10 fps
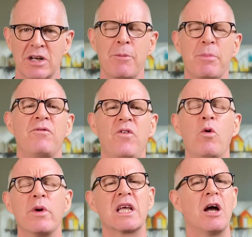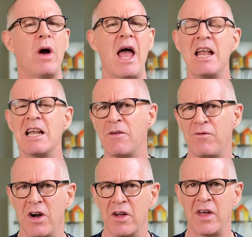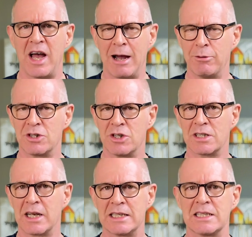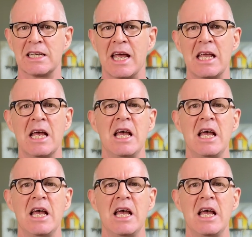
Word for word: Now, before we go any further, I would just like to say,